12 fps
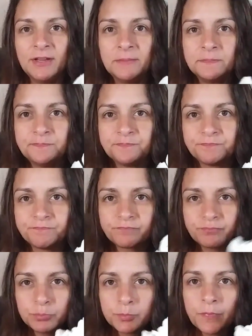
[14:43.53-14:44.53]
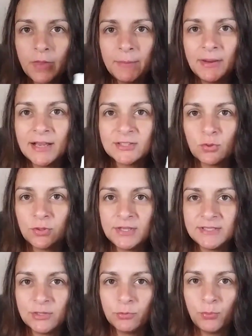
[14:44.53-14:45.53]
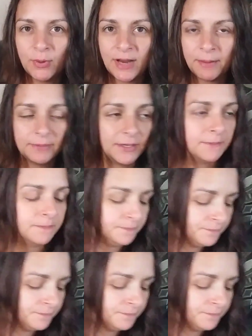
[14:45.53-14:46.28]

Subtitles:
I mean, I guess all these equal one napkin.